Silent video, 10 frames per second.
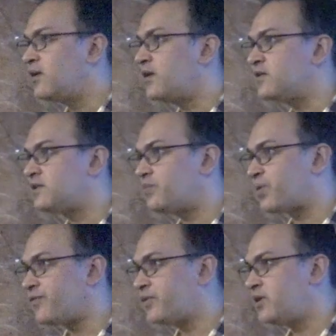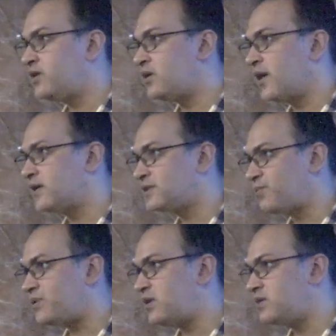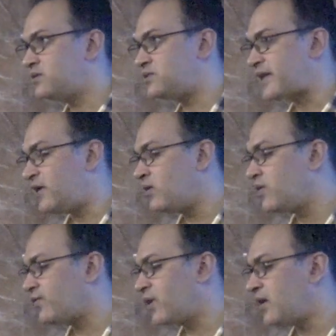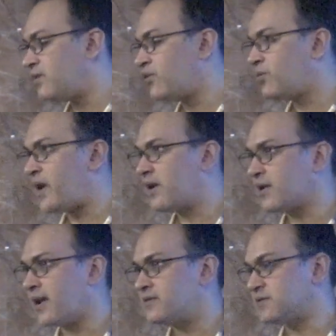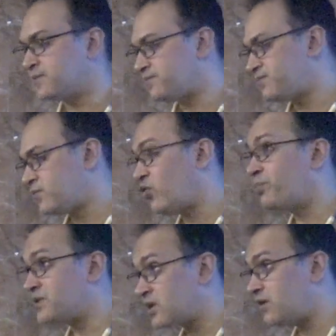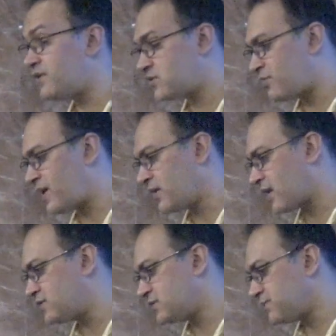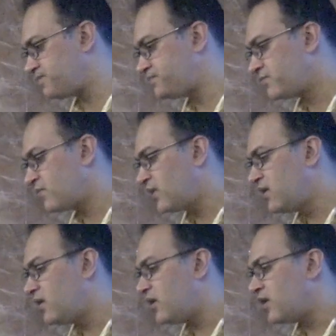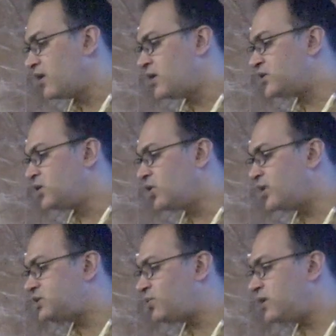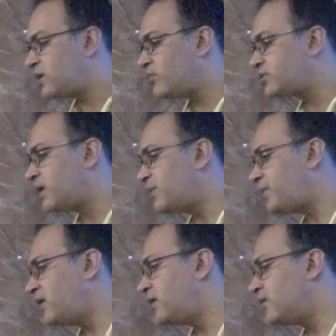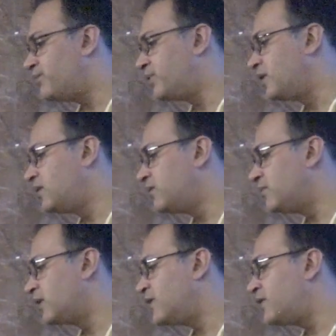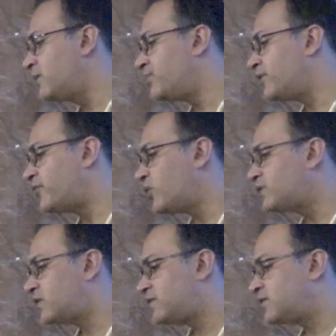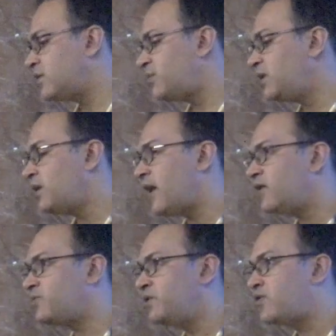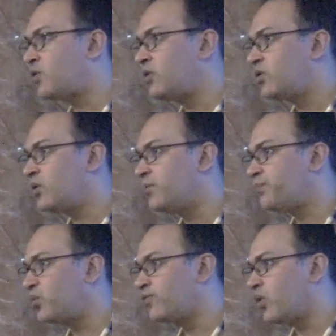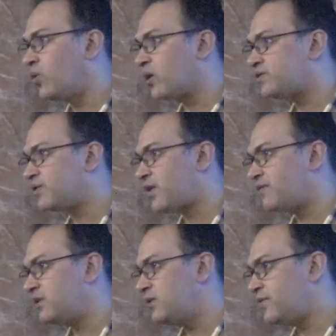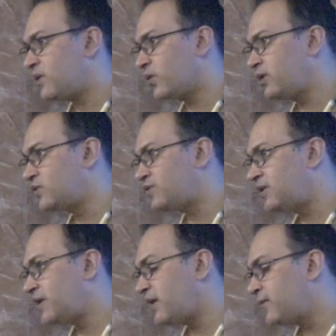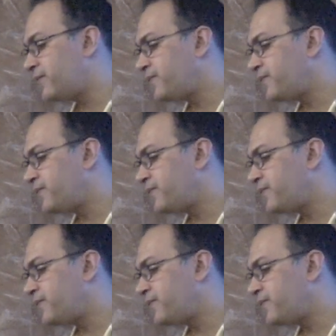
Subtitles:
is the preferred accepted standard of care for bladder cancer, for muscle-invasive bladder cancer. Neoadjuvant chemotherapy giving before cystectomy has been shown to improve overall survival. We are going to see that.